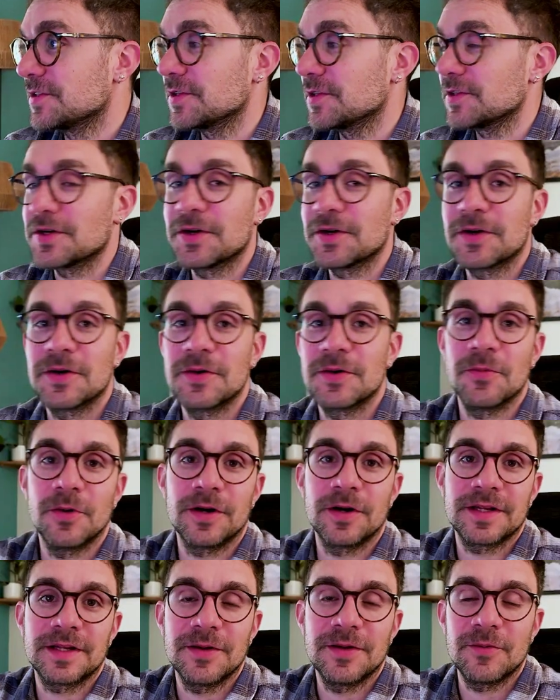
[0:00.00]
So
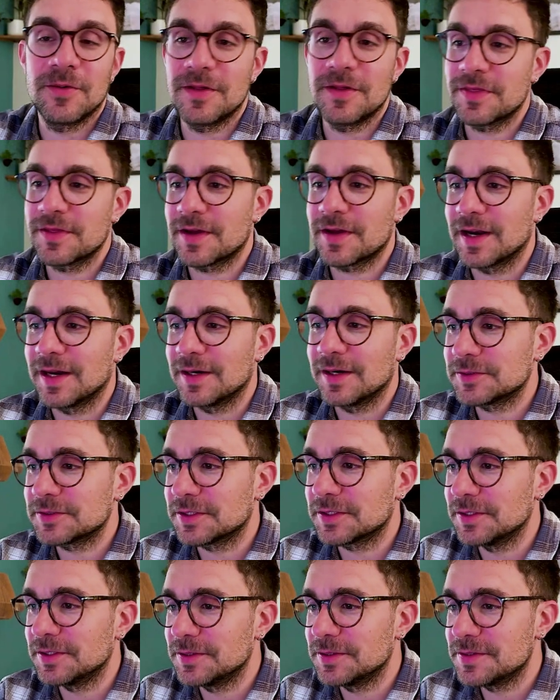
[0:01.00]
working with
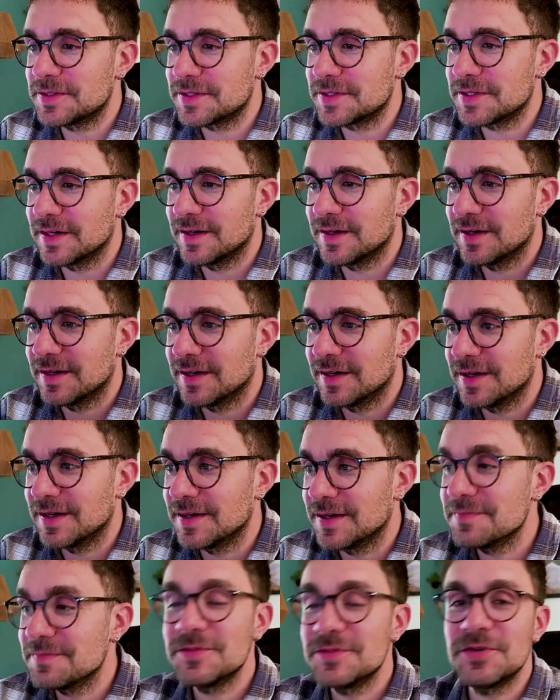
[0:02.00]
Claude Codes,
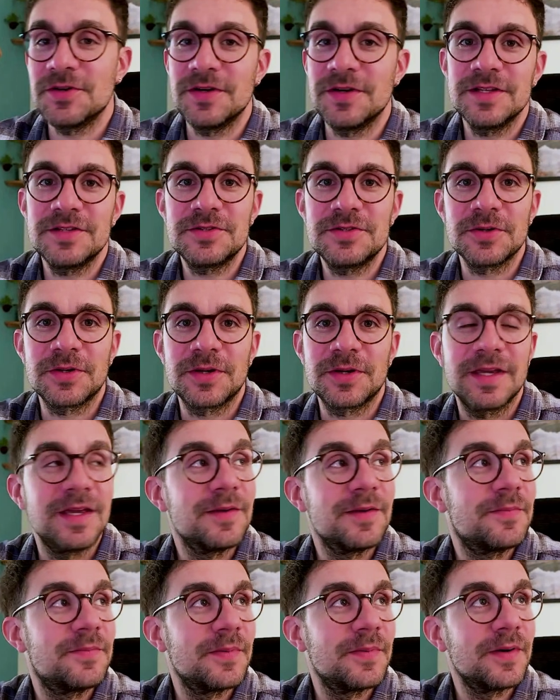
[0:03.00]
you need to
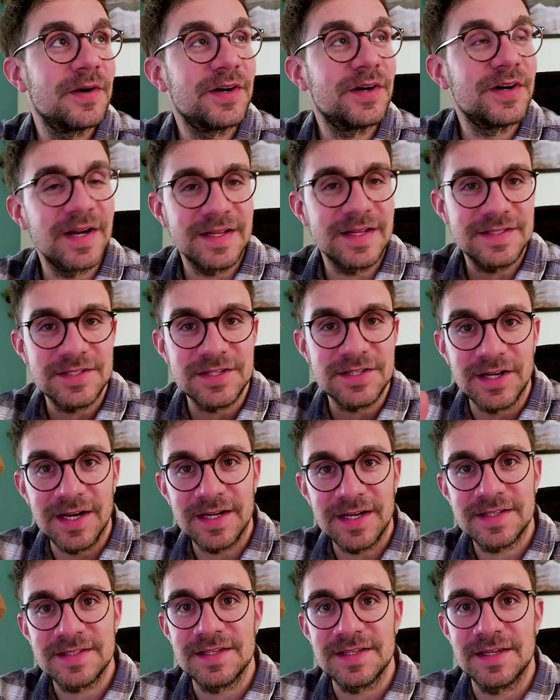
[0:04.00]
keep
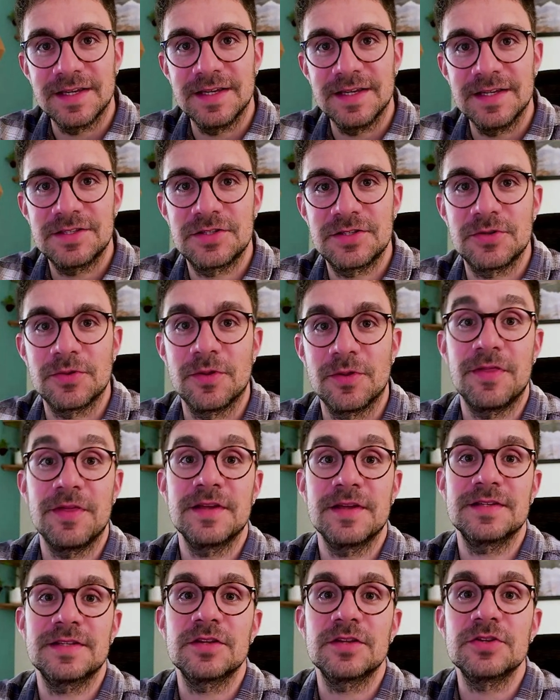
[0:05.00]
redirecting it to the
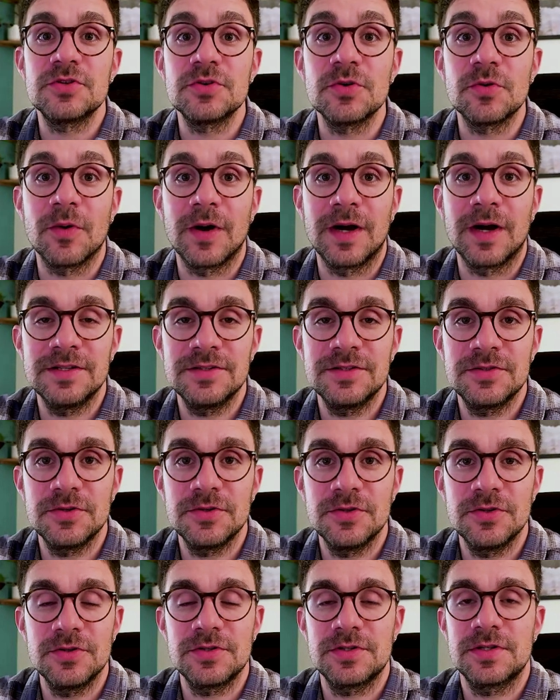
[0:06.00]
things that you want to
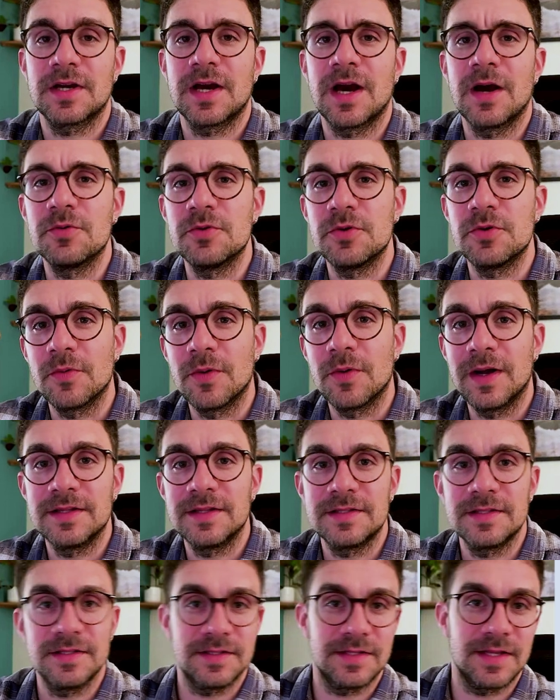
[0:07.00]
use, how you
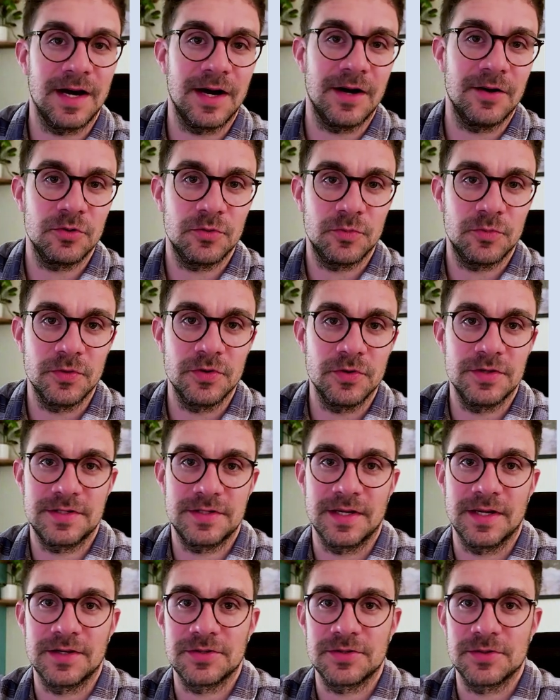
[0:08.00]
want it, the
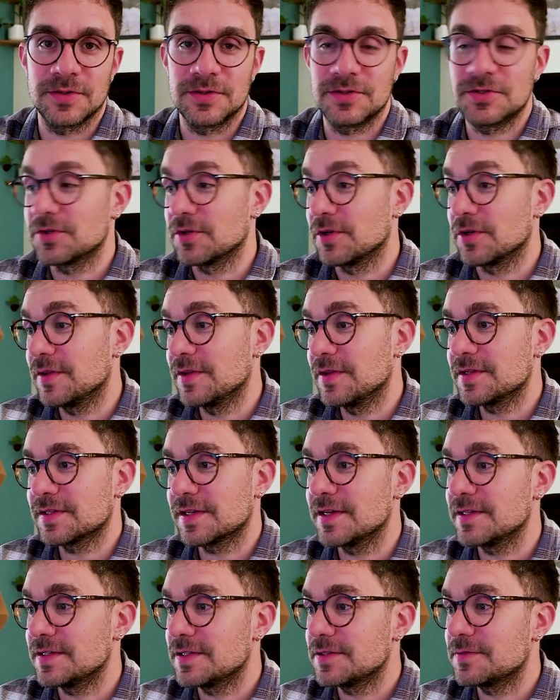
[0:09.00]
outputs, and so on. So in this
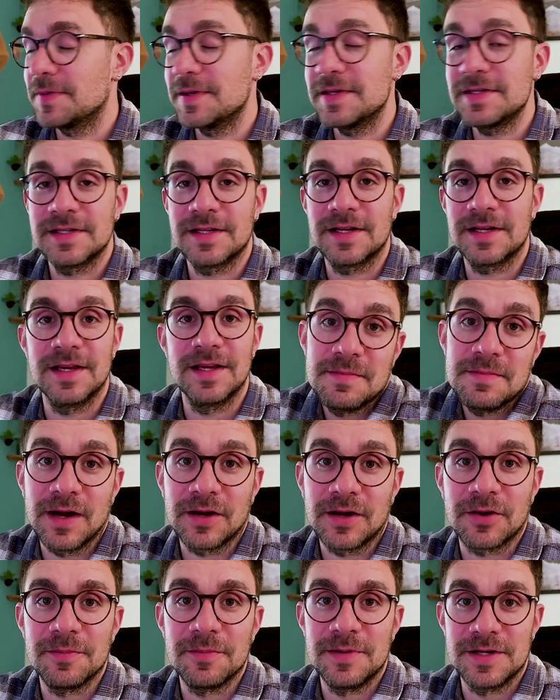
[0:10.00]
case, it's basically
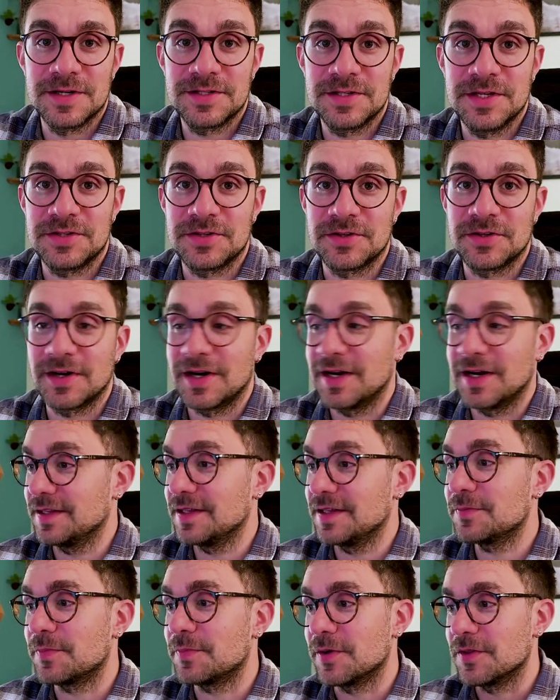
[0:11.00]
a conversation, right?
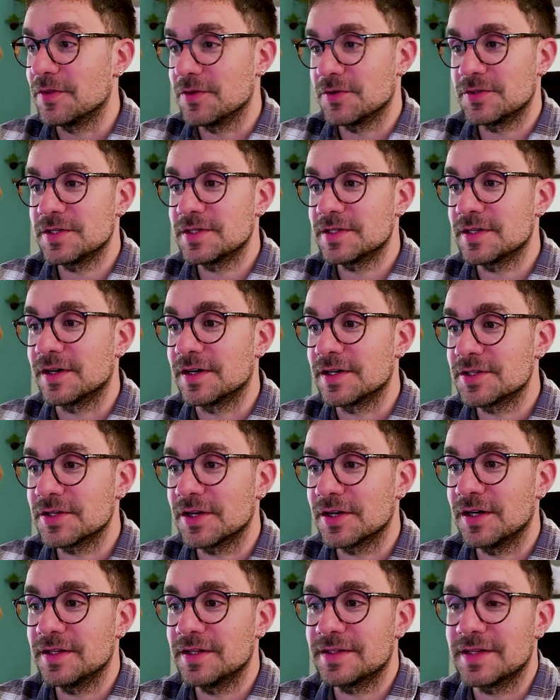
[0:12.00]
It produces a
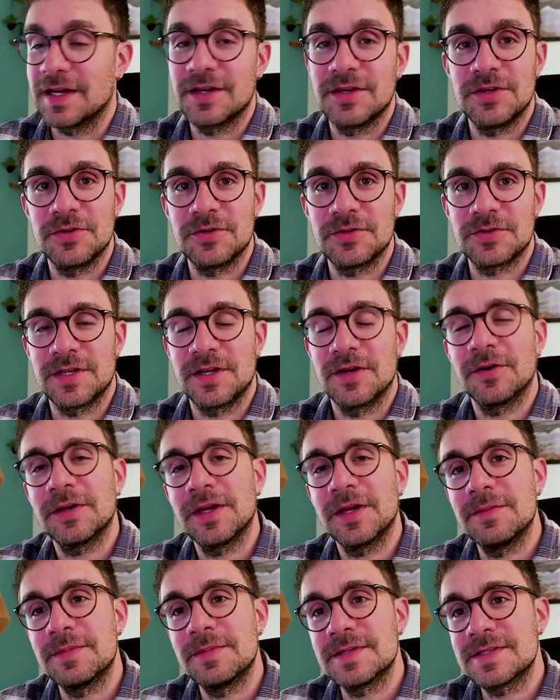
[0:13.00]
result, and you say,
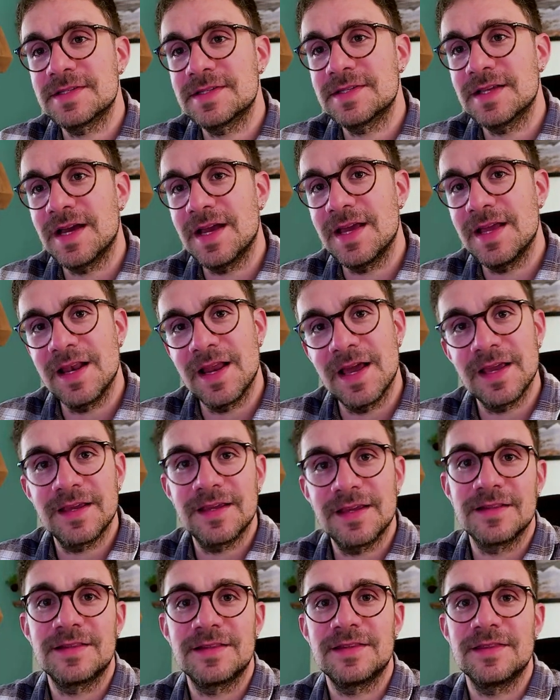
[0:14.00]
okay, but I
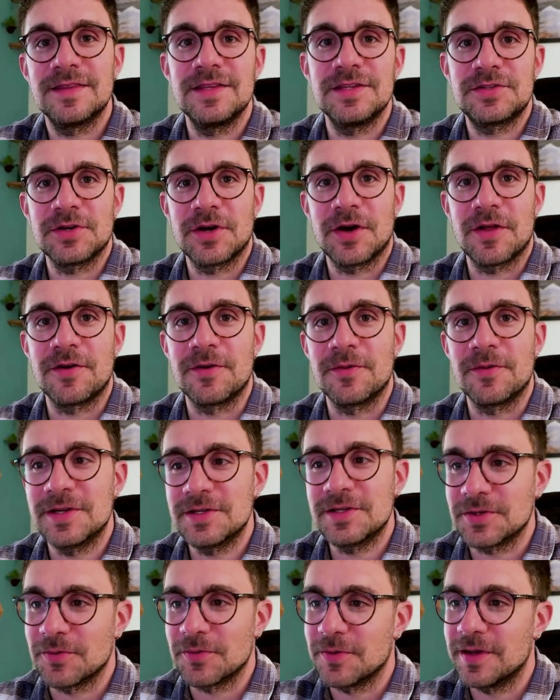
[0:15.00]
like it this other
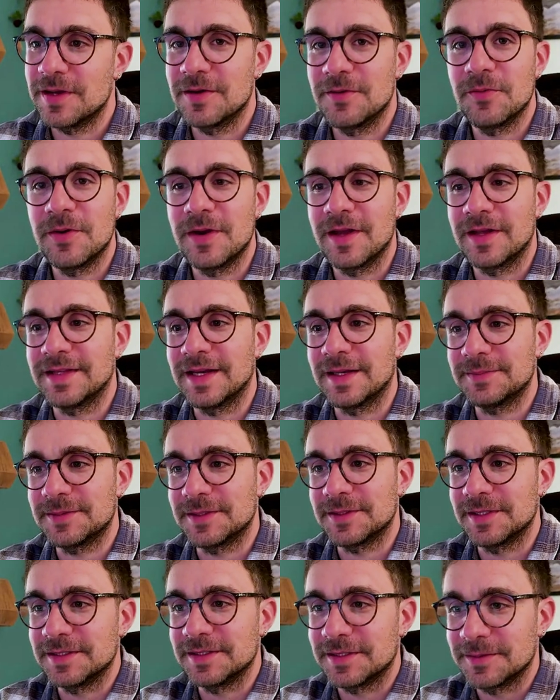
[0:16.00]
way. So we
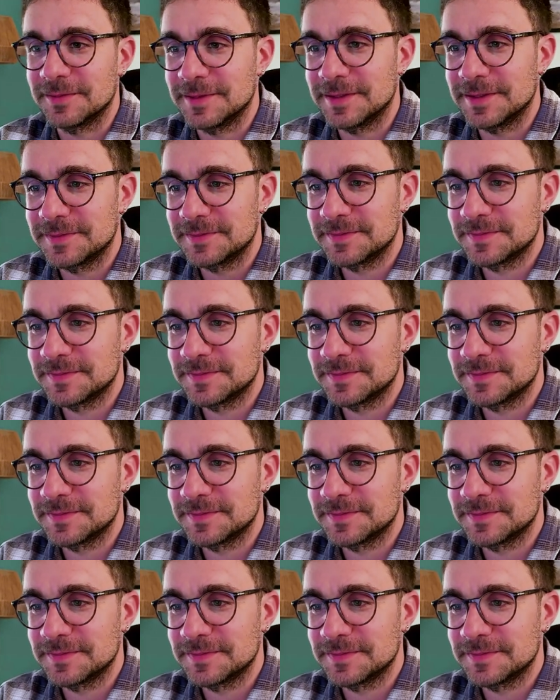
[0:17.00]
adapt a little bit.